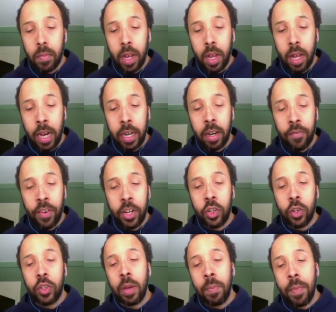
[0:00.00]
elected
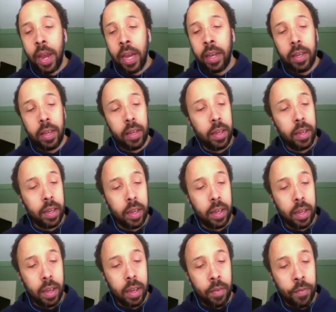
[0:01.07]
officials to make
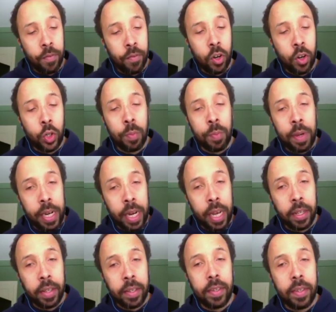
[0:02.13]
virtual
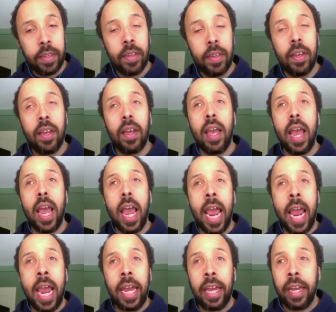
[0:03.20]
meetings
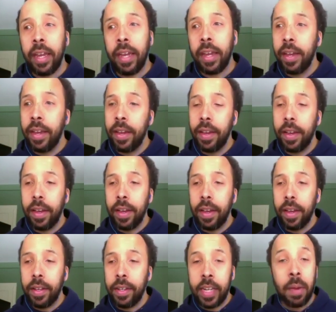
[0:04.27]
a
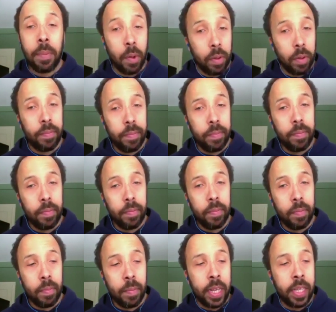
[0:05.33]
staple.
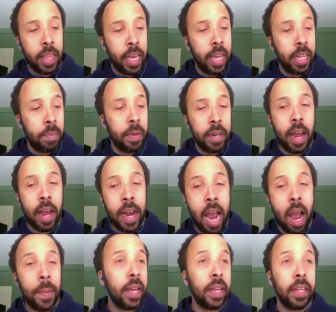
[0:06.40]
Because I think it's been done
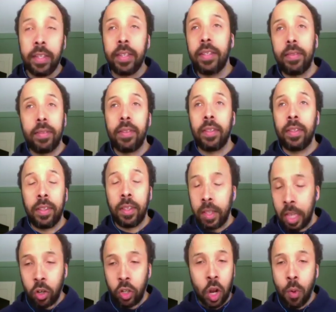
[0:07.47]
now because
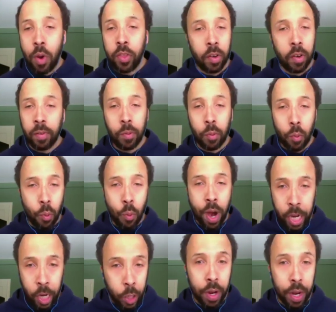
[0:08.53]
there's no other way
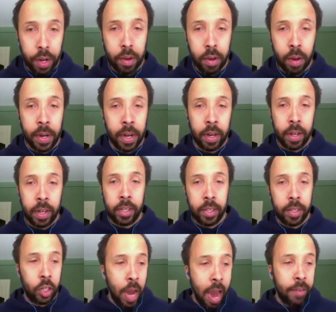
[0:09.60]
to do it. I mean,
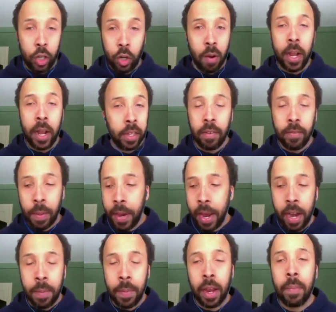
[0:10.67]
it's, you have to do it because of the
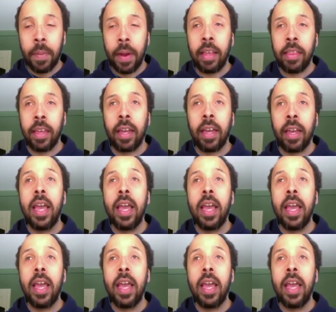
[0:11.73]
pandemic. But I think